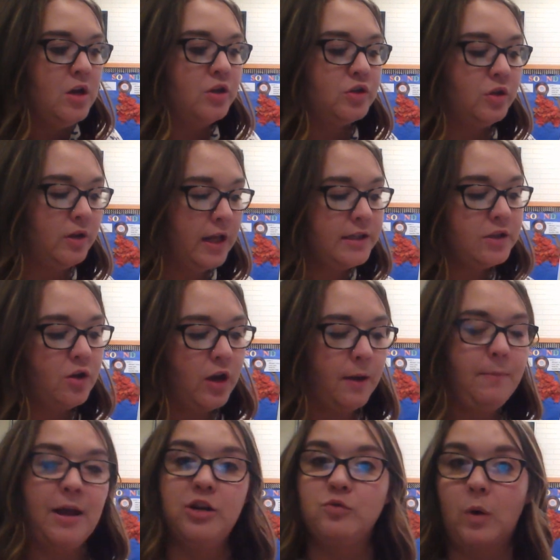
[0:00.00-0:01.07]
So let's look
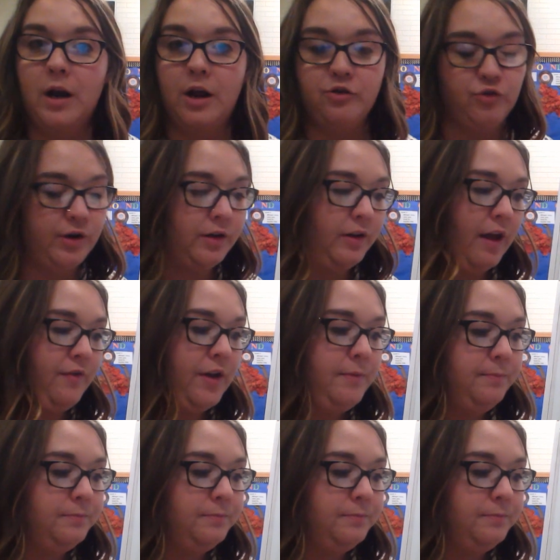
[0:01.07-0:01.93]
at page 111.